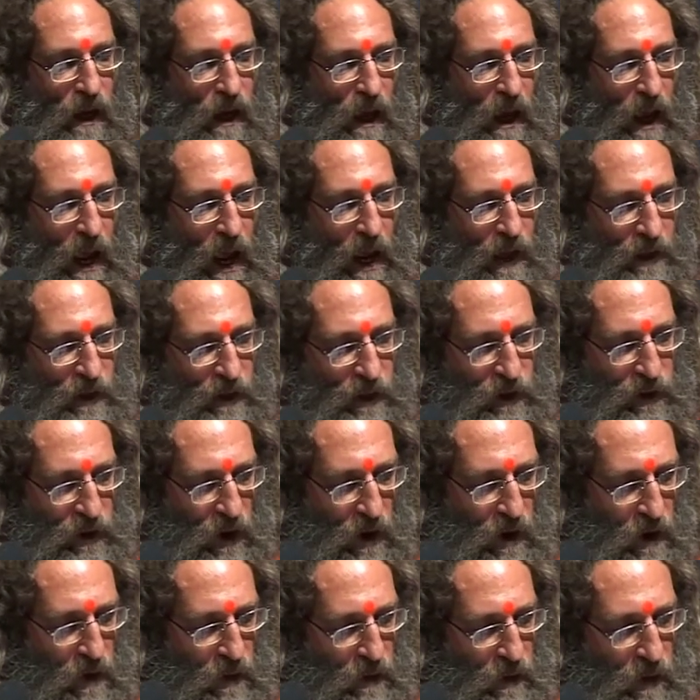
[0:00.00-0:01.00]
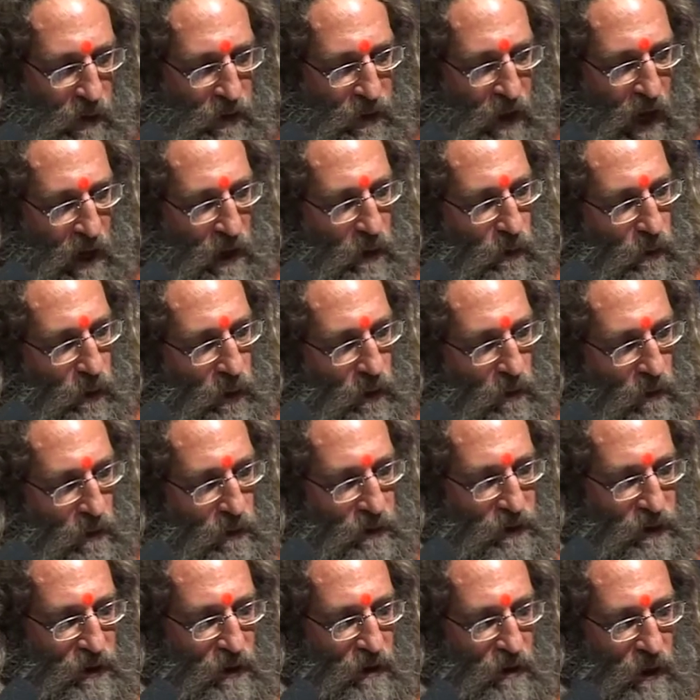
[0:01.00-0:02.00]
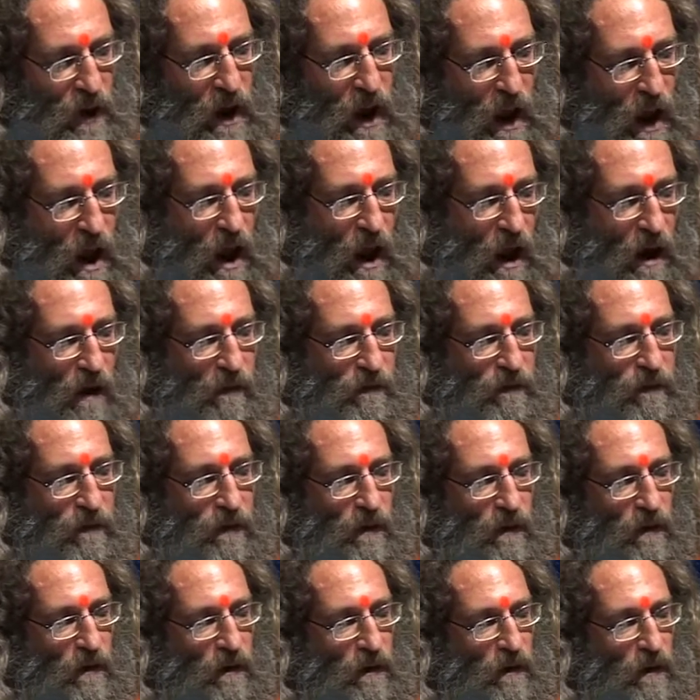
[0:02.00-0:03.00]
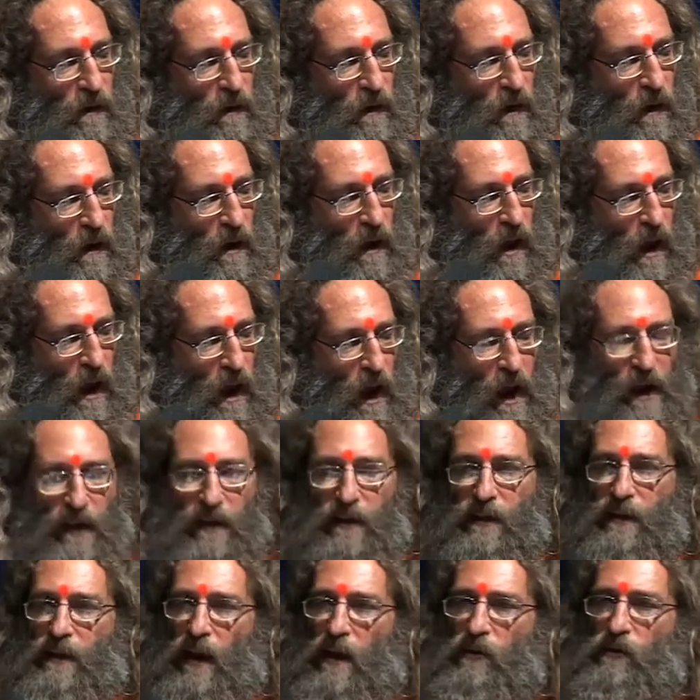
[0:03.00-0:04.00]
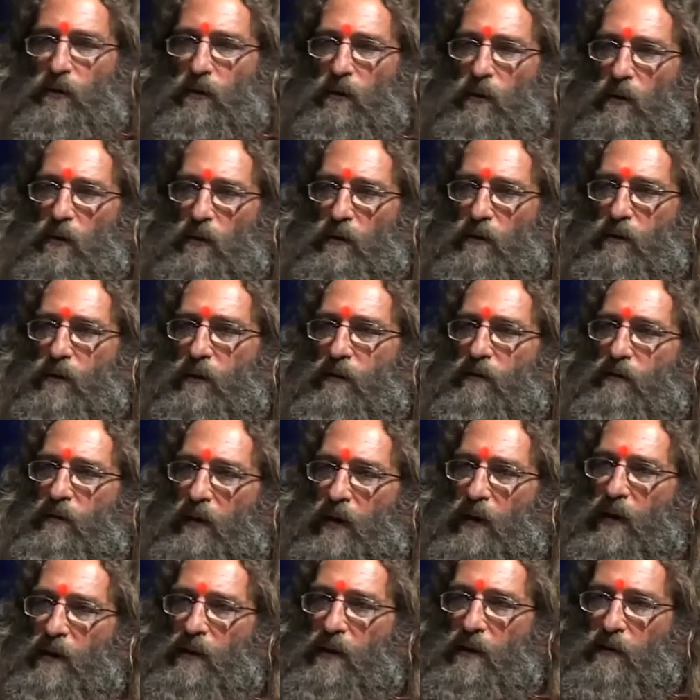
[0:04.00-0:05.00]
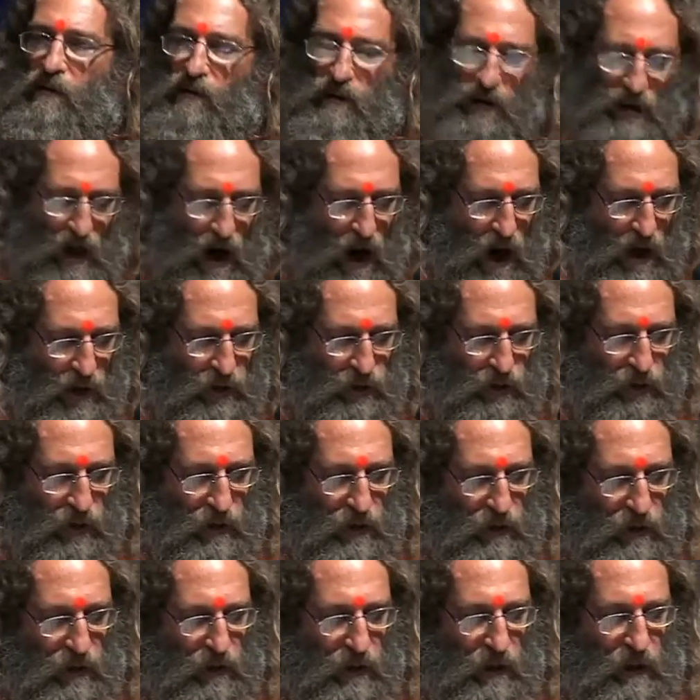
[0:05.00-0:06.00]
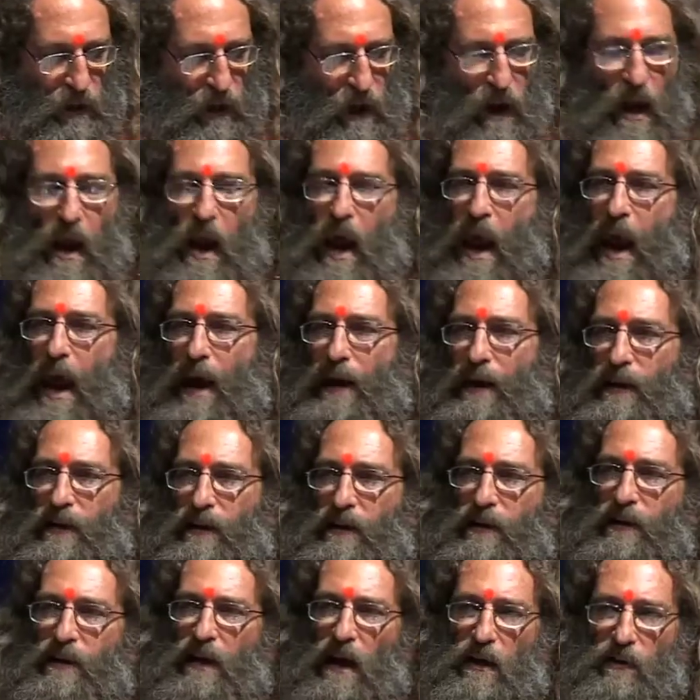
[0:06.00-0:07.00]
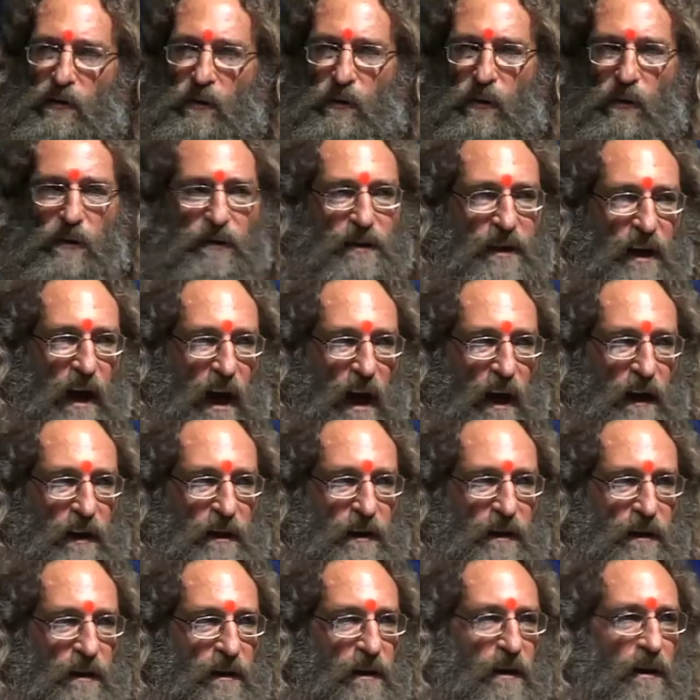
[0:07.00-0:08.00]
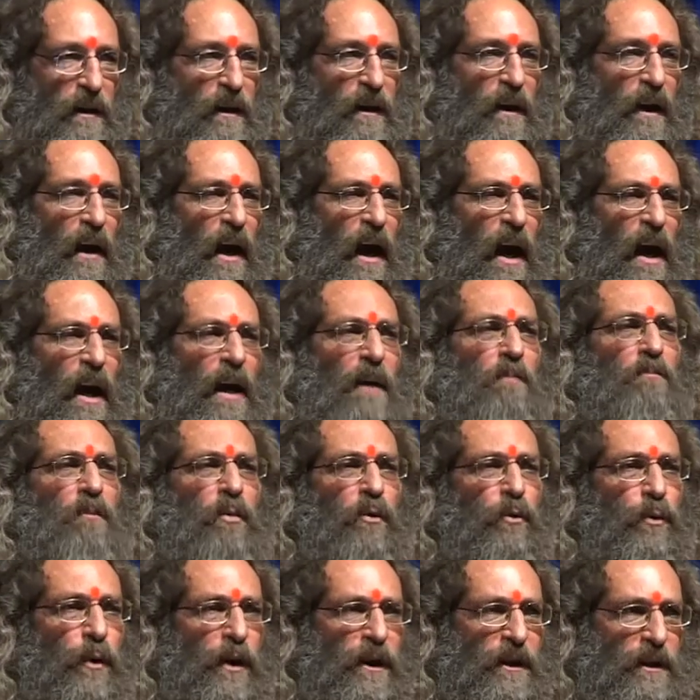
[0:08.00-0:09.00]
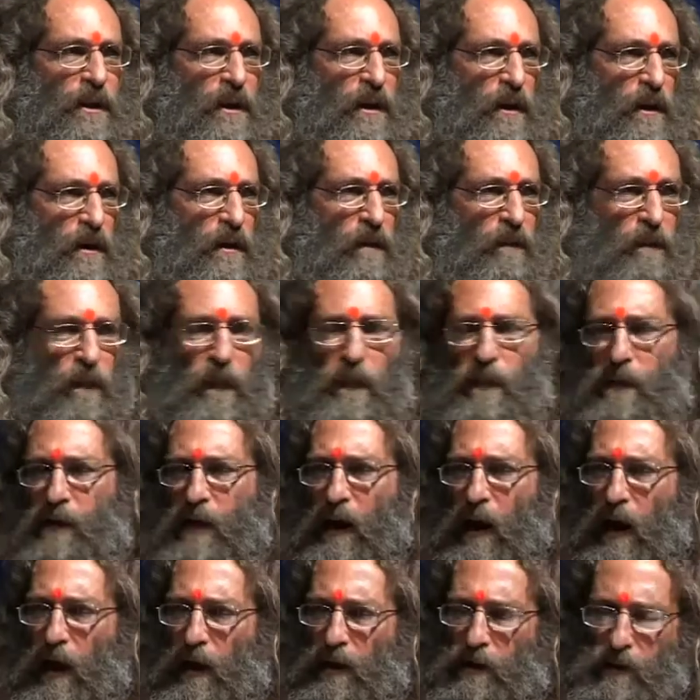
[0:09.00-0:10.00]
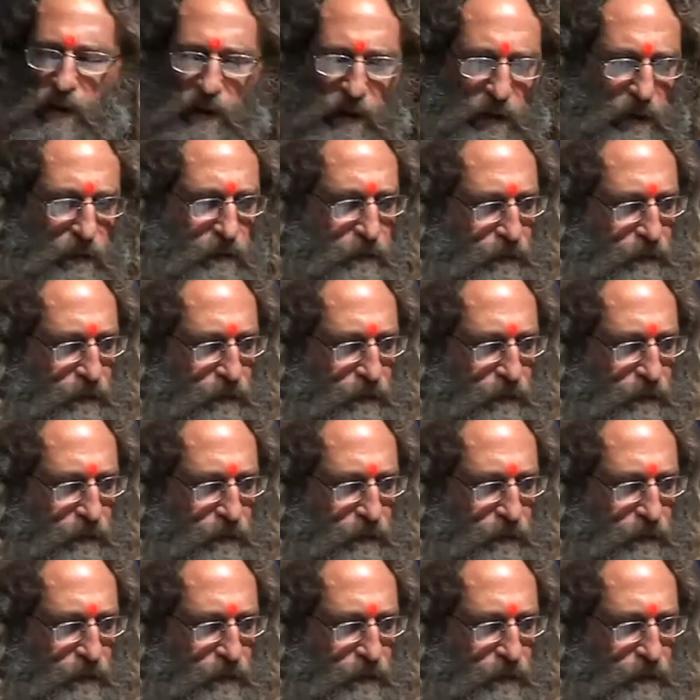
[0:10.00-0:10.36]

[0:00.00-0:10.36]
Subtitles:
and so that it would also have a central definitive doctrine and a central text, a printed text.